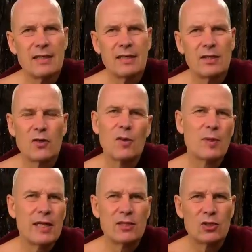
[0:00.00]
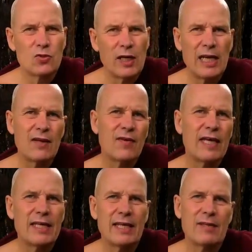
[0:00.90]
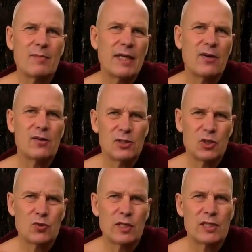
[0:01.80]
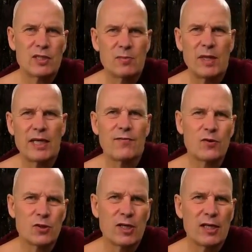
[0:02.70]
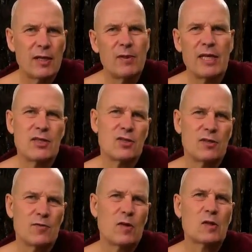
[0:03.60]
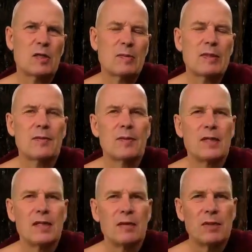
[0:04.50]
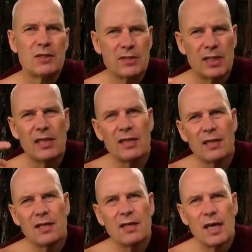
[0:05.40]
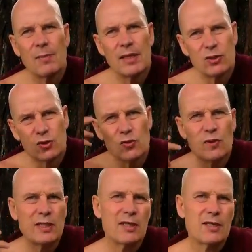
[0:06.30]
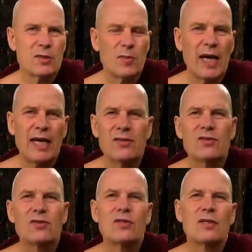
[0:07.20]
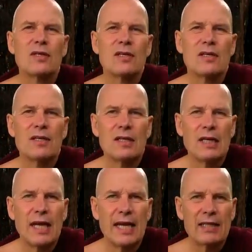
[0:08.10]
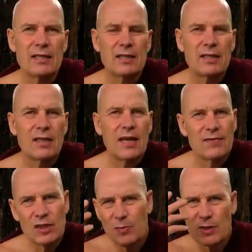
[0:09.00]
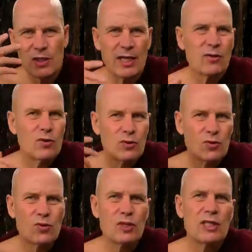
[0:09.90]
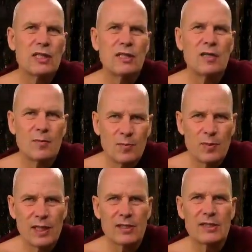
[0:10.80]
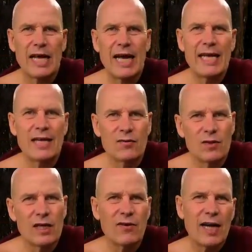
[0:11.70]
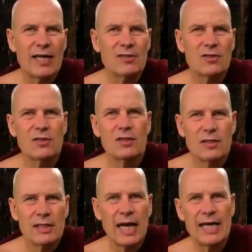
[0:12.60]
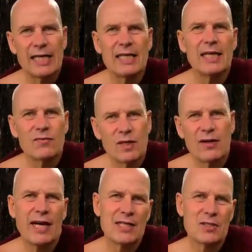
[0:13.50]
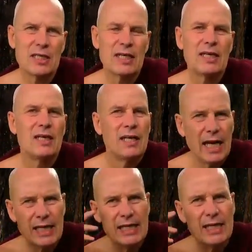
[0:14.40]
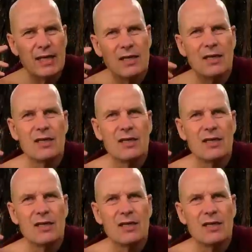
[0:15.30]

no ability to elevate and make all these tricks, make physical emanations, for example. But still, ability to read others' minds and have deeper chakku to see beings die and rearise, die here and rearise there, and here